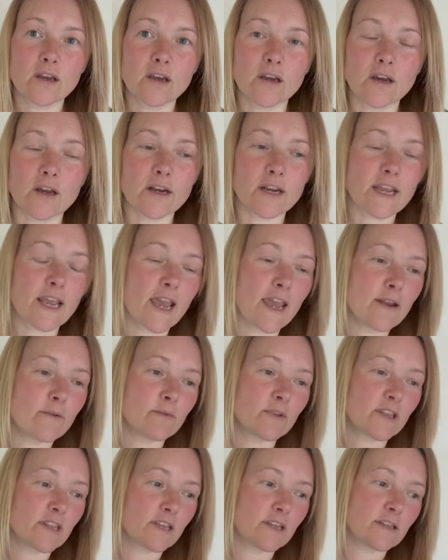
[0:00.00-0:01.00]
And again,
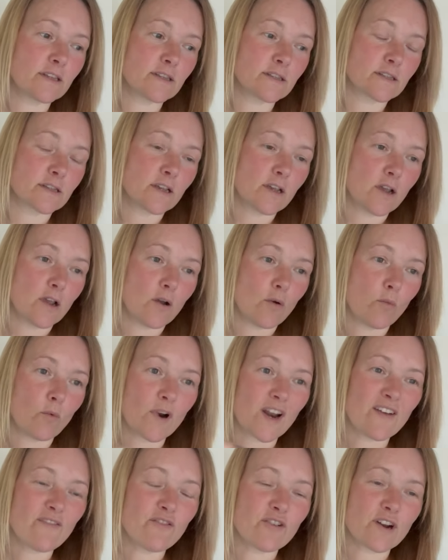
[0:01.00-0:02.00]
with things,
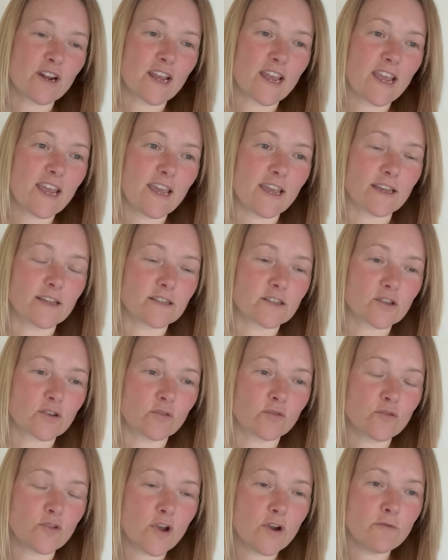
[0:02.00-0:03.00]
whatever it is,
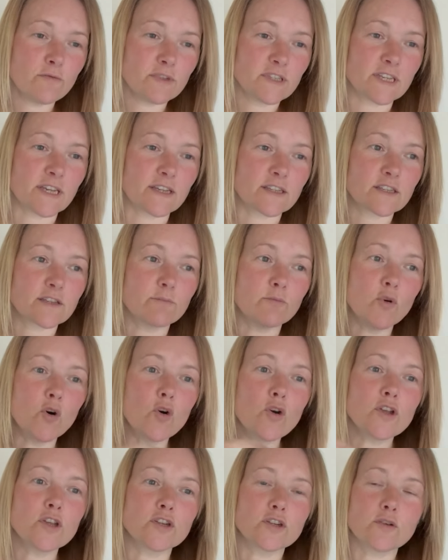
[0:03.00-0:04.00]
you'll notice the
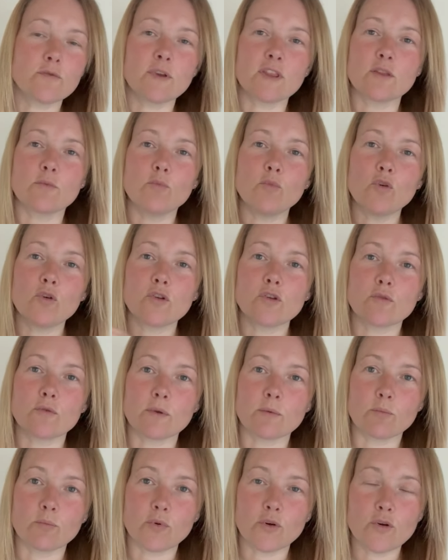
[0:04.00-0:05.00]
more you do it, the more you
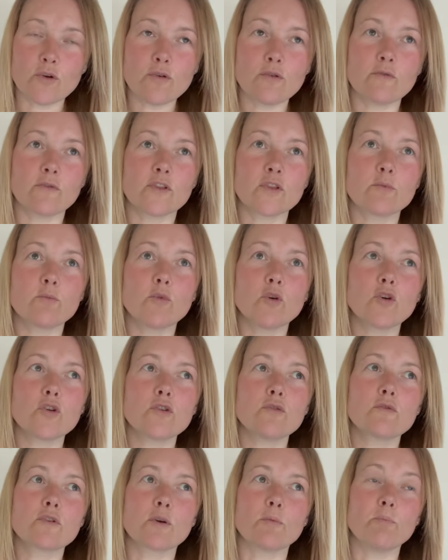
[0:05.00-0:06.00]
improve, and the more
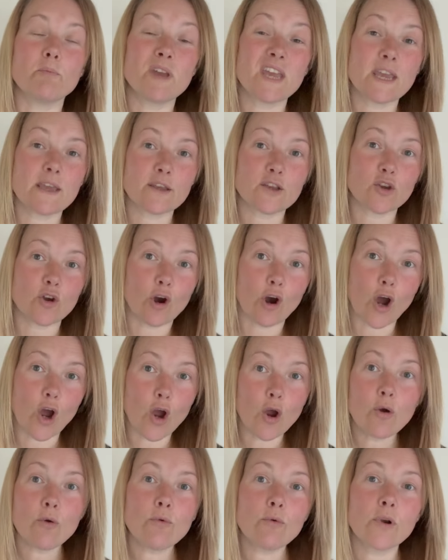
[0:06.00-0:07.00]
you can pick your
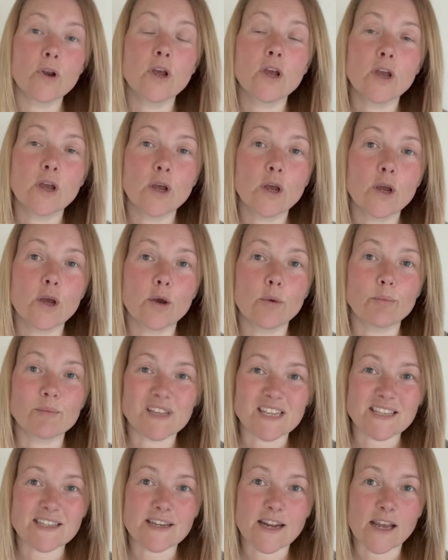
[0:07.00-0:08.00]
own
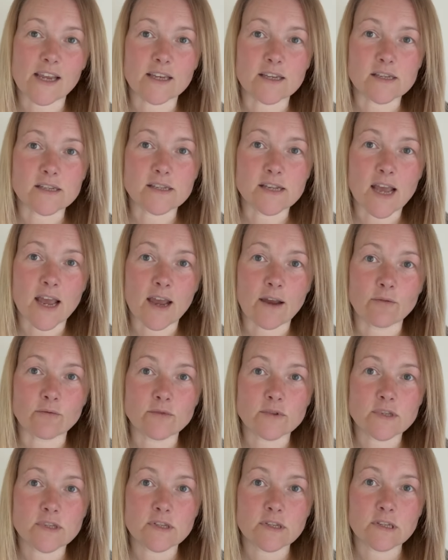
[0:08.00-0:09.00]
mistakes
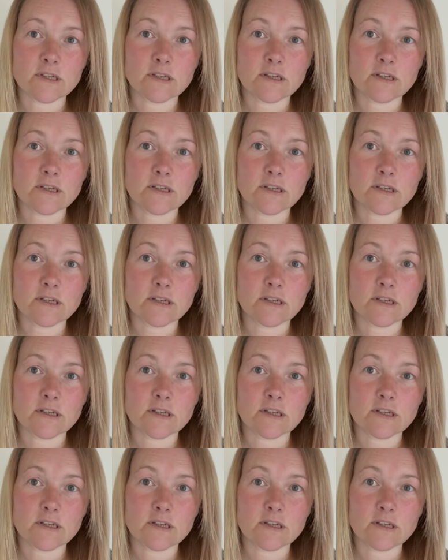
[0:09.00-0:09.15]
out.